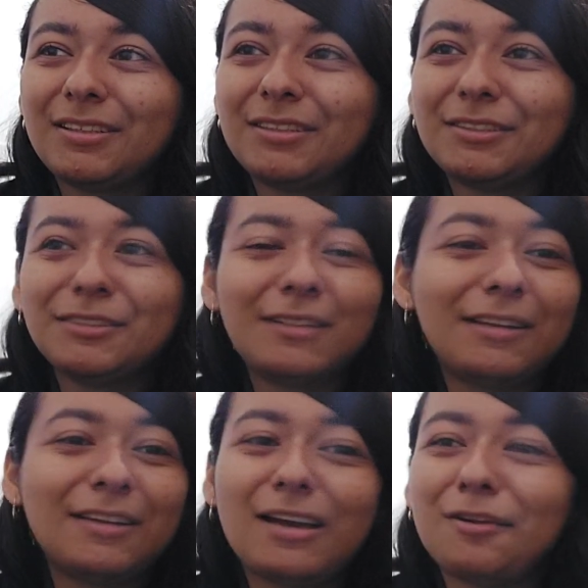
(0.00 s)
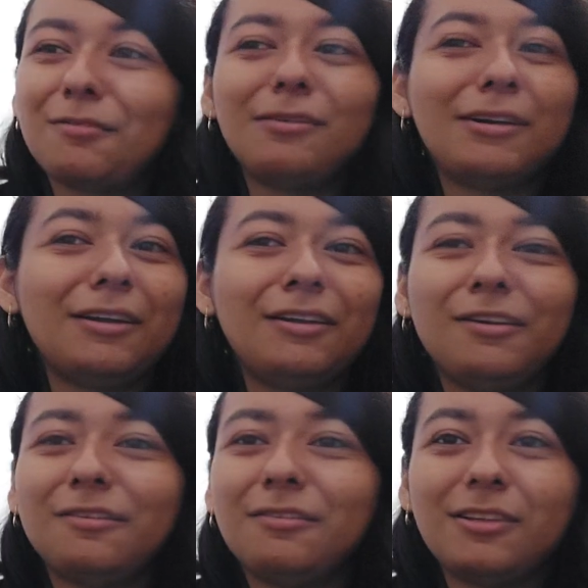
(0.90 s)
It's just like, I don't want
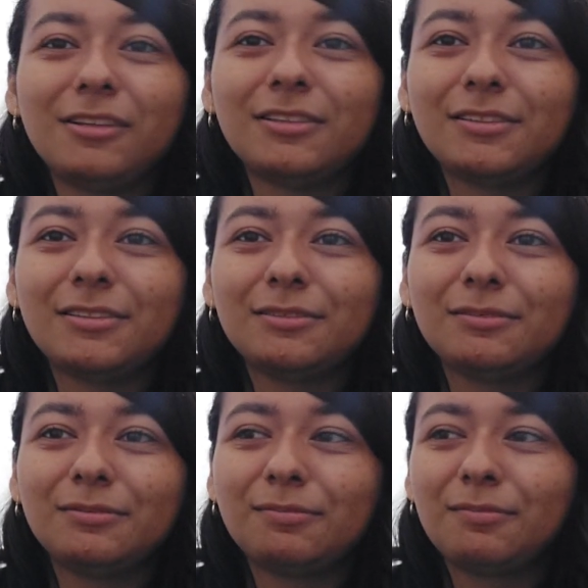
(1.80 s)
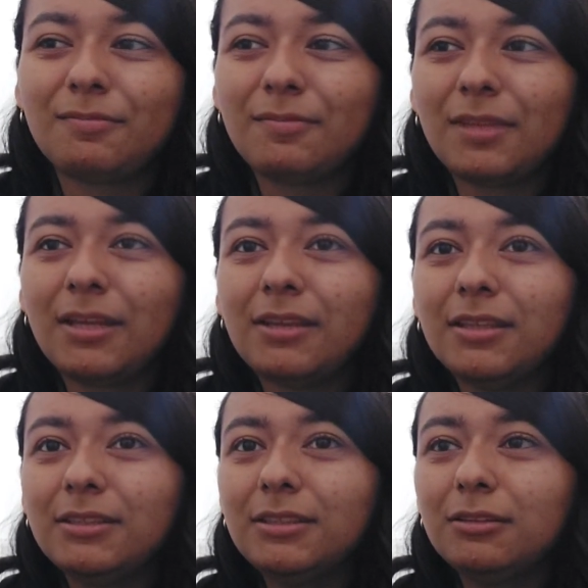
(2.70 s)
any of this.
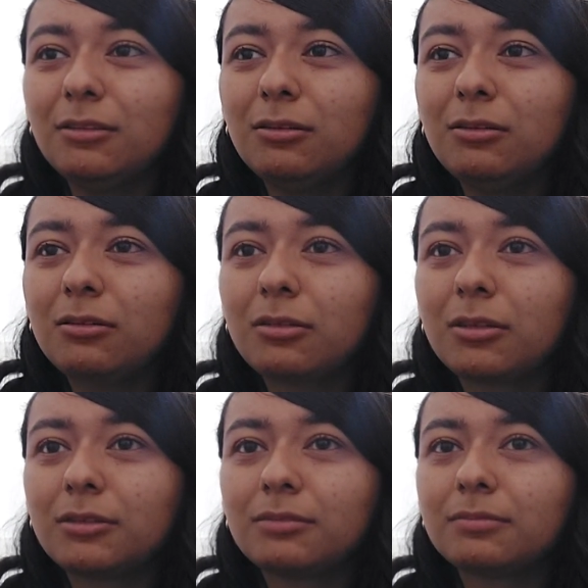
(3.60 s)
Did you look?